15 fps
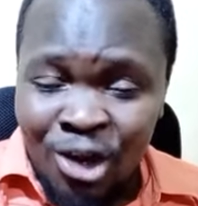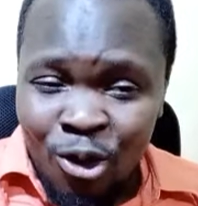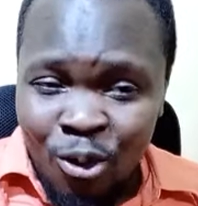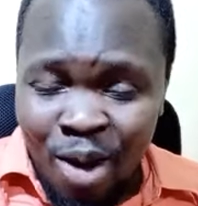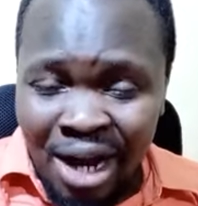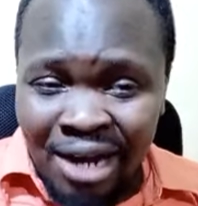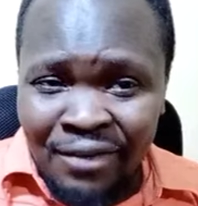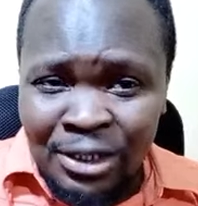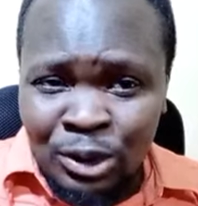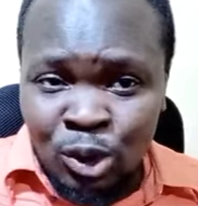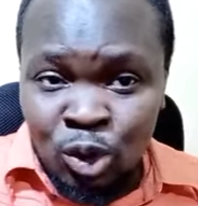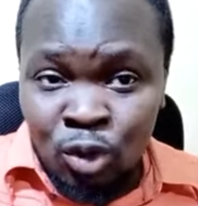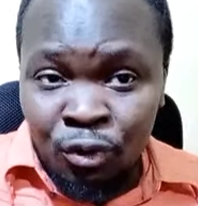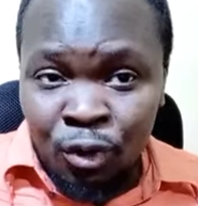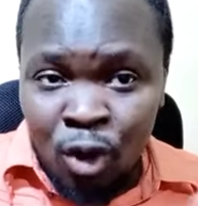While the
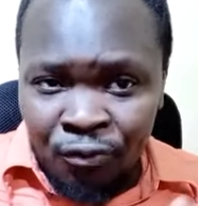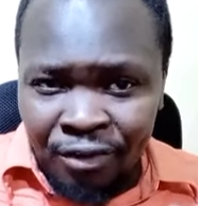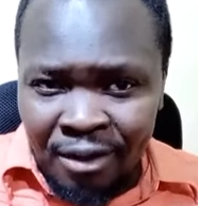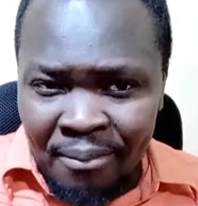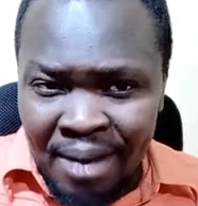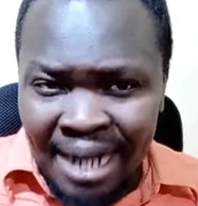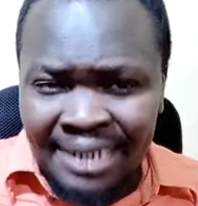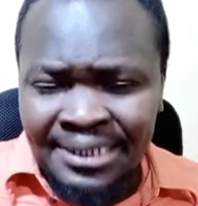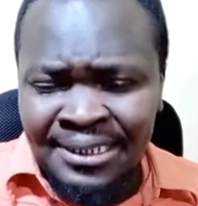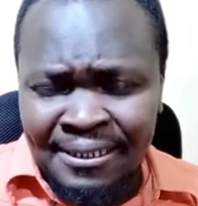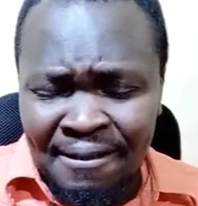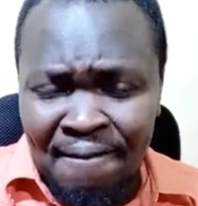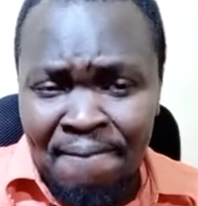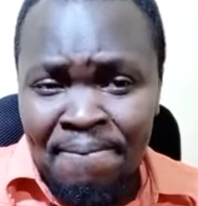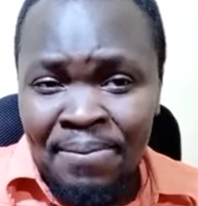truth of the
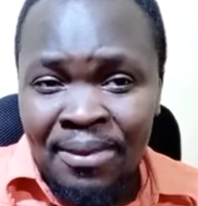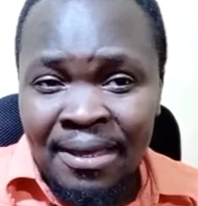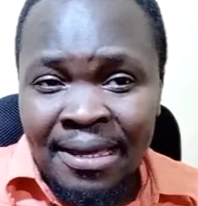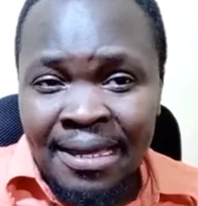matter,